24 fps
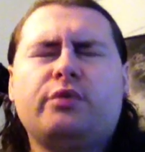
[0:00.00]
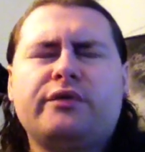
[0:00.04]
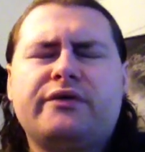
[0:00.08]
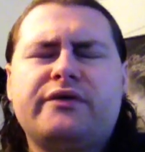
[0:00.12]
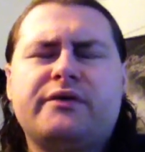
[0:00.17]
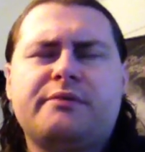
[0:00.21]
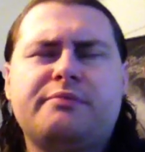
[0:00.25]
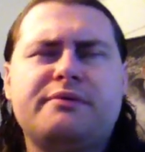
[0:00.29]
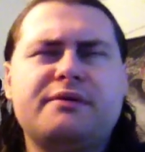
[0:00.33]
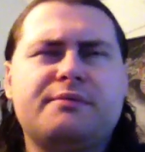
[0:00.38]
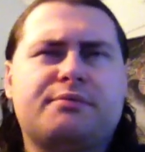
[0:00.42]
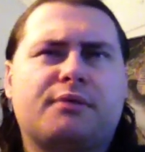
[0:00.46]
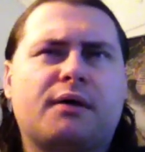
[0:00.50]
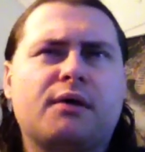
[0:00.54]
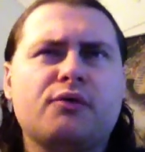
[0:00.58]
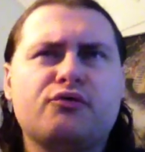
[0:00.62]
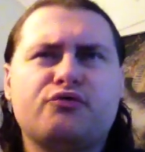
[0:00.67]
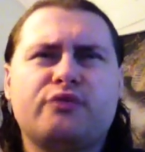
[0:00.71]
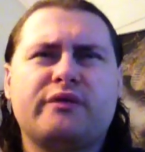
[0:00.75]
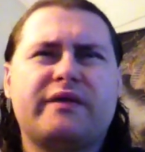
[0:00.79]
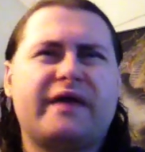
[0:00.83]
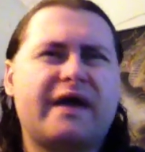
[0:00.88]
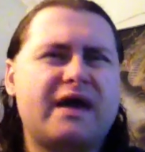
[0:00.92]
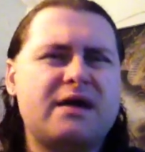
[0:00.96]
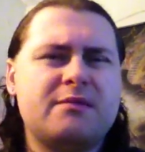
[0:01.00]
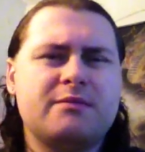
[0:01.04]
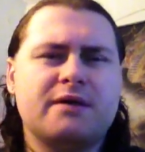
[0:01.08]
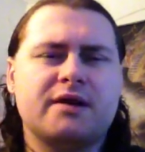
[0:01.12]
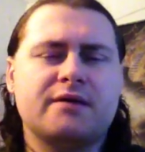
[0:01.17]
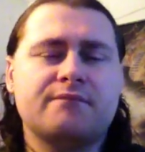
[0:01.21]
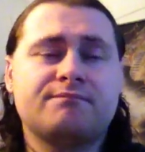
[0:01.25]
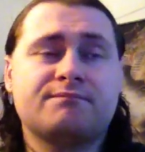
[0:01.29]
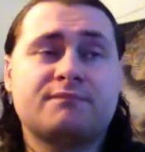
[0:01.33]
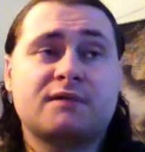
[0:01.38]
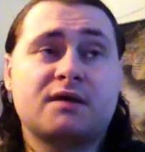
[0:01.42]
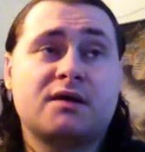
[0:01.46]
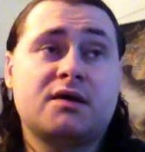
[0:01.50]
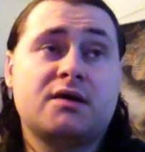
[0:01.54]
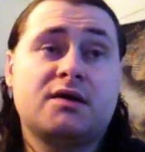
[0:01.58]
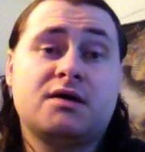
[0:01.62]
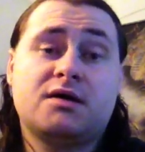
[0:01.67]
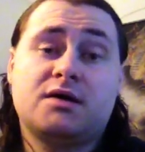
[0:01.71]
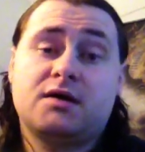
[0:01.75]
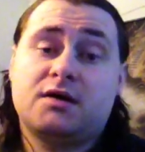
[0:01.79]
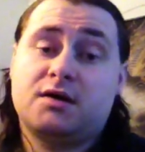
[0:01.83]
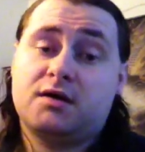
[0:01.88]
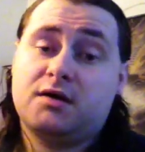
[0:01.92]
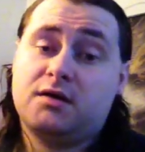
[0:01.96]
would there be problems with Heyman?
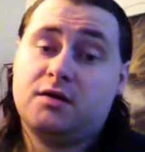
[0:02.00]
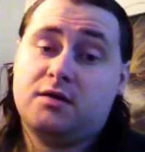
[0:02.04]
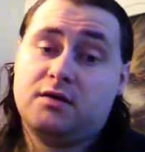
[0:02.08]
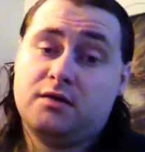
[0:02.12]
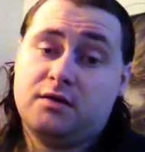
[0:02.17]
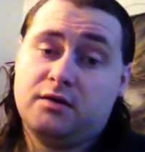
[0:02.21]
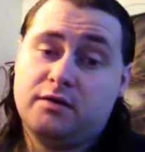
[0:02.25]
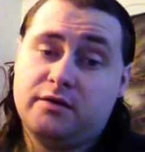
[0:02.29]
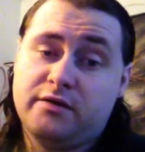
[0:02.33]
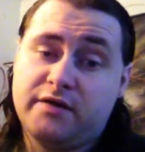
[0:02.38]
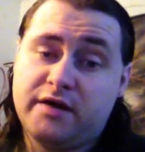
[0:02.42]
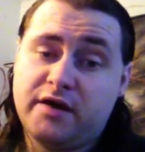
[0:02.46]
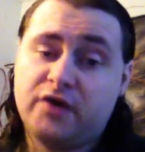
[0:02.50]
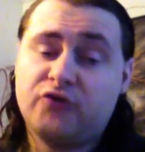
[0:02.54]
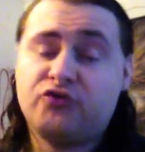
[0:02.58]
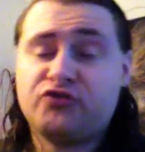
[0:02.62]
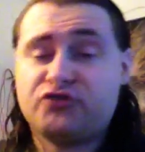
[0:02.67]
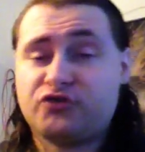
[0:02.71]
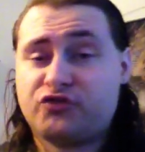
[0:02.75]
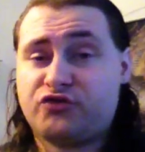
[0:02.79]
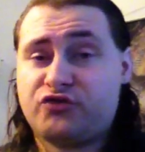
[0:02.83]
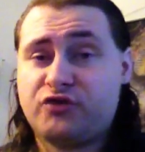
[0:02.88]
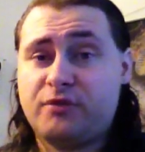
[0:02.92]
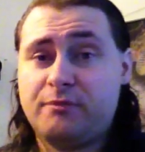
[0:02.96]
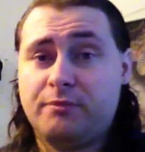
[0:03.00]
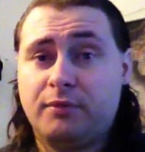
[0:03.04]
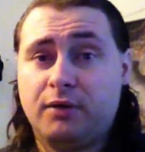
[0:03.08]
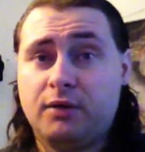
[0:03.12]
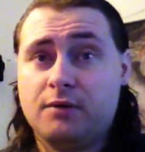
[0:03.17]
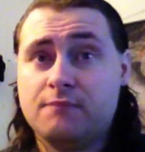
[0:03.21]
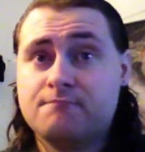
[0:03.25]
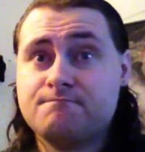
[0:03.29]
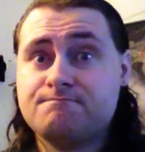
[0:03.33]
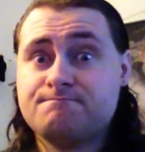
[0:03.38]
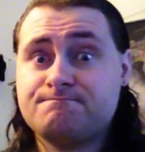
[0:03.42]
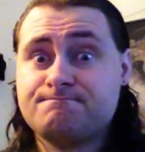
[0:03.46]
The answer is simple.